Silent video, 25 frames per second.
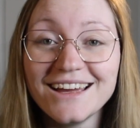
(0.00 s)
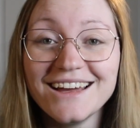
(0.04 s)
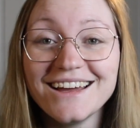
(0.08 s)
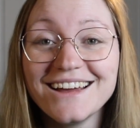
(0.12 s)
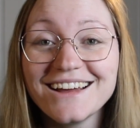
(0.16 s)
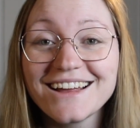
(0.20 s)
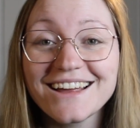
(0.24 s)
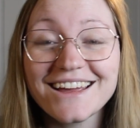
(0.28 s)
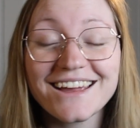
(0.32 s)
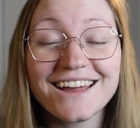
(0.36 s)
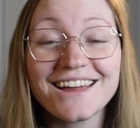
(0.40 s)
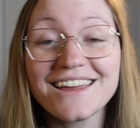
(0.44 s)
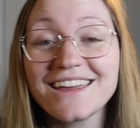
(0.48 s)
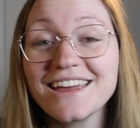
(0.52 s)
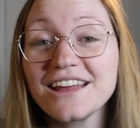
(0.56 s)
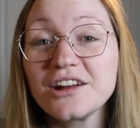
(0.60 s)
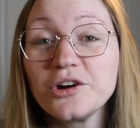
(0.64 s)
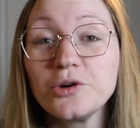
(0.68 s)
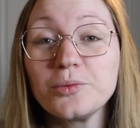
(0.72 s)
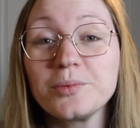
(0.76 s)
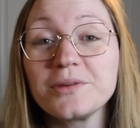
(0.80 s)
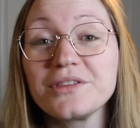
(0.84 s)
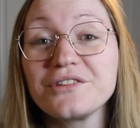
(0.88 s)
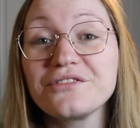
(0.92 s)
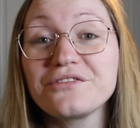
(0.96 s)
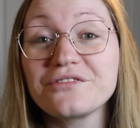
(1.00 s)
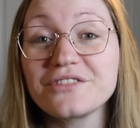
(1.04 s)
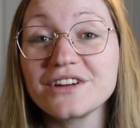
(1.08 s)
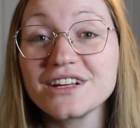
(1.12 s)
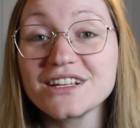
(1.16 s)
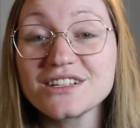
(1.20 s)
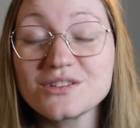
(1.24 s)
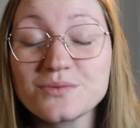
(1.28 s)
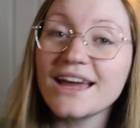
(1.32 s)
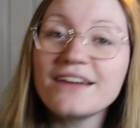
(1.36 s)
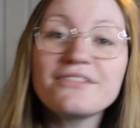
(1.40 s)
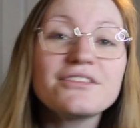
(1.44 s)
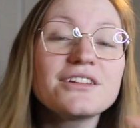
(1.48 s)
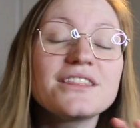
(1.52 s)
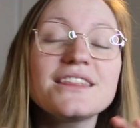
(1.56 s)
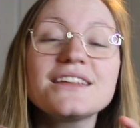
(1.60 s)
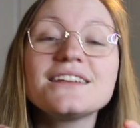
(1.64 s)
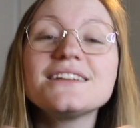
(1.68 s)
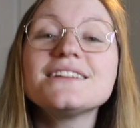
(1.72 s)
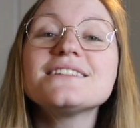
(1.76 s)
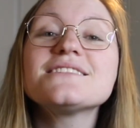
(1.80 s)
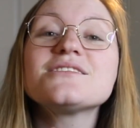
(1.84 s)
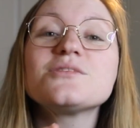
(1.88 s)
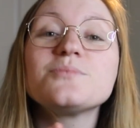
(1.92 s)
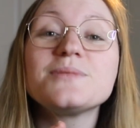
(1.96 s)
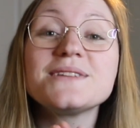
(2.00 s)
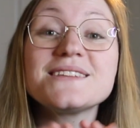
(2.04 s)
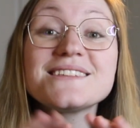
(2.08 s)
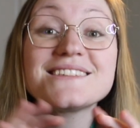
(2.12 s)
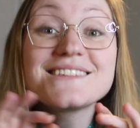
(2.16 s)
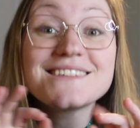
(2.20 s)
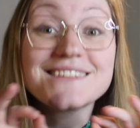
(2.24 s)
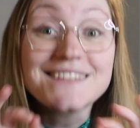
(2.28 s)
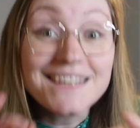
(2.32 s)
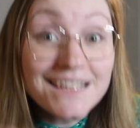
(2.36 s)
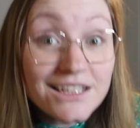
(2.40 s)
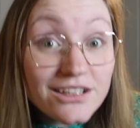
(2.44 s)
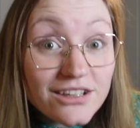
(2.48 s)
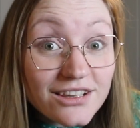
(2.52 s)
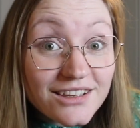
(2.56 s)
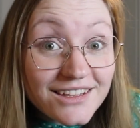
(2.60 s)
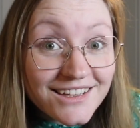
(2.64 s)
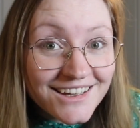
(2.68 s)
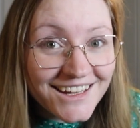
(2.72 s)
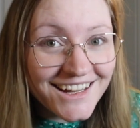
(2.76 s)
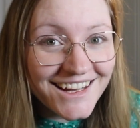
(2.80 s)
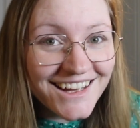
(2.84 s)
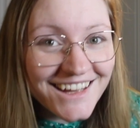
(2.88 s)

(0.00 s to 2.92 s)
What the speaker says: Like, I can't open the fridge. Everything needs to be sealed